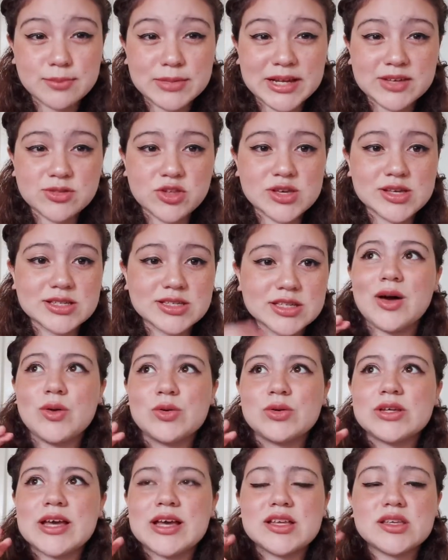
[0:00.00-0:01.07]
lectures. I would
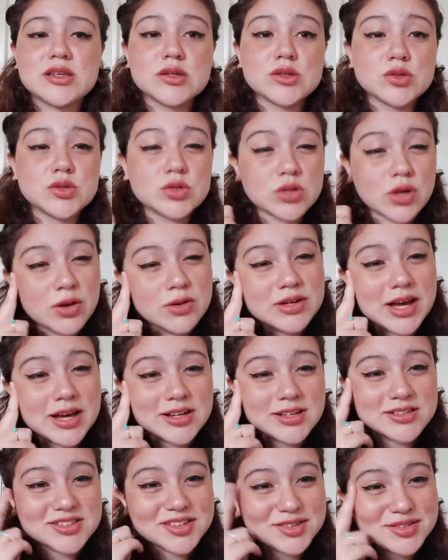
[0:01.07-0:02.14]
get so
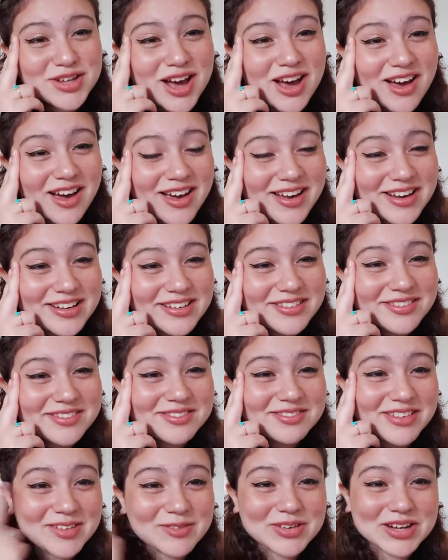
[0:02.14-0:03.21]
knackered, so tired,
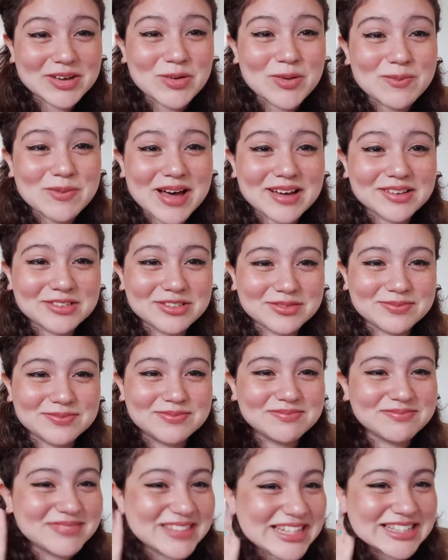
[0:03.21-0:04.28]
like when I got back
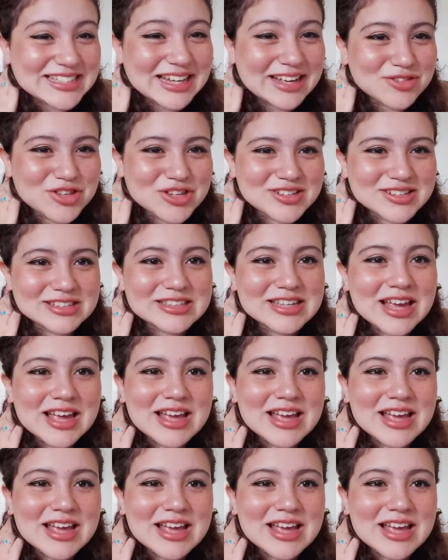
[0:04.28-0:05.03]
from these lectures,